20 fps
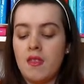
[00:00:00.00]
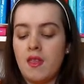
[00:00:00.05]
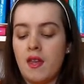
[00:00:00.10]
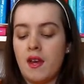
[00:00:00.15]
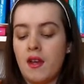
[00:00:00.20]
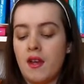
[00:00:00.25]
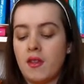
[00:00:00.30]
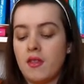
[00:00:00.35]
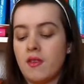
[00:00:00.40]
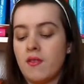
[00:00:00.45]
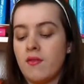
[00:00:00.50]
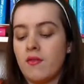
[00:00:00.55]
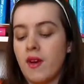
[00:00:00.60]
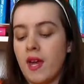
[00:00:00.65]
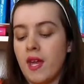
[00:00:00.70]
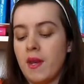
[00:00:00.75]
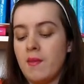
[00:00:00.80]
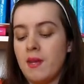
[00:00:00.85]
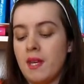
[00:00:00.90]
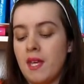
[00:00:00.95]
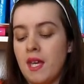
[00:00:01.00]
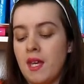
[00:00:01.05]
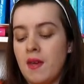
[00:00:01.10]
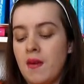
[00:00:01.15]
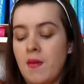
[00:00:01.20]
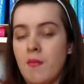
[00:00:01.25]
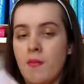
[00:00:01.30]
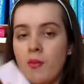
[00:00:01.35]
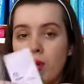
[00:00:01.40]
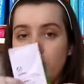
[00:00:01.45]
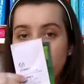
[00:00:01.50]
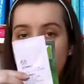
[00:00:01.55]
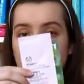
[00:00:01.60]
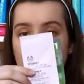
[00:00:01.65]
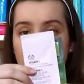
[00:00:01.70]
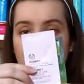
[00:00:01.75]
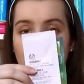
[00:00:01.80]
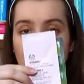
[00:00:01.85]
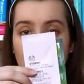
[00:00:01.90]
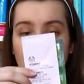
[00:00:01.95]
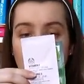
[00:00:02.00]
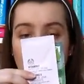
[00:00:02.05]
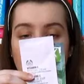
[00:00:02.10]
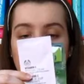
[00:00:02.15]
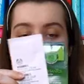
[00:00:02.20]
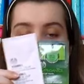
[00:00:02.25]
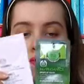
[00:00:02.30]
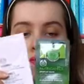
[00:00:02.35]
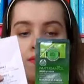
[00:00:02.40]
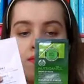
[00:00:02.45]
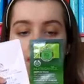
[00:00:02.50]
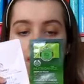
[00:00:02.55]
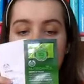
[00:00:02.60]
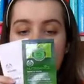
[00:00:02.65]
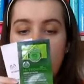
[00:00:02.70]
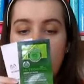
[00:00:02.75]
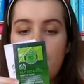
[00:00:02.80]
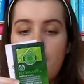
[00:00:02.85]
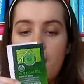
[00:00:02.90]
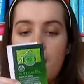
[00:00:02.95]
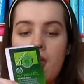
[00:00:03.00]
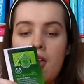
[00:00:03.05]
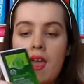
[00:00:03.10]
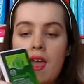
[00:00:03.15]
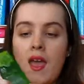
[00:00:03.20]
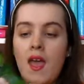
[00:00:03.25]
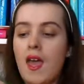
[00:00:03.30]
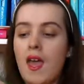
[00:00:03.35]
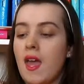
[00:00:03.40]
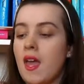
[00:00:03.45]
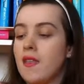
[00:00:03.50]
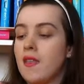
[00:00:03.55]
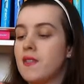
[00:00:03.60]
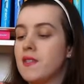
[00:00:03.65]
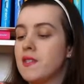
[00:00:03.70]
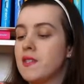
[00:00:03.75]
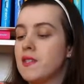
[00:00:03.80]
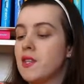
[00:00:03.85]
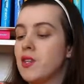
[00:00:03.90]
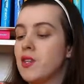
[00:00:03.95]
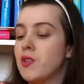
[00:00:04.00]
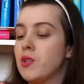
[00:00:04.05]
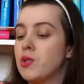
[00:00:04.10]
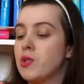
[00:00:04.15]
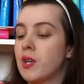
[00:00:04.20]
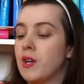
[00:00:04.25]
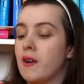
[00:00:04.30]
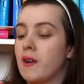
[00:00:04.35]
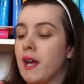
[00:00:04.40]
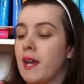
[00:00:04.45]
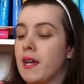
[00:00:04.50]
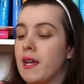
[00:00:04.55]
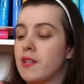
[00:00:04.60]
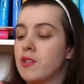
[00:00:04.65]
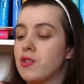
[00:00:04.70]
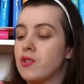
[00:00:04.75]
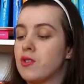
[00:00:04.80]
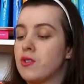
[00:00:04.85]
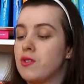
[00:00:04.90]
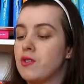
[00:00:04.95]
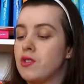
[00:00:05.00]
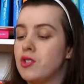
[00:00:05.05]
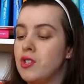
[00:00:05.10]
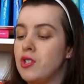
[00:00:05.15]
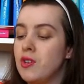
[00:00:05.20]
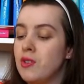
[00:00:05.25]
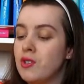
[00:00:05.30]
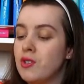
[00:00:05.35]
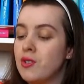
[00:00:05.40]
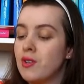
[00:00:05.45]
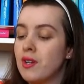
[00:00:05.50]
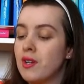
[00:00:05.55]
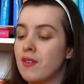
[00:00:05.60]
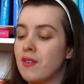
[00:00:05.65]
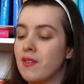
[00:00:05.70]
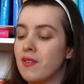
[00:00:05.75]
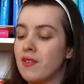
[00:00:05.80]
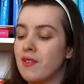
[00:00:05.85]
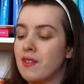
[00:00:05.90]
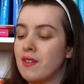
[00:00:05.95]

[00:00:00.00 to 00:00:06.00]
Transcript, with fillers: Then I got the vitamin E moisture cream, and this is the Nutriganics. I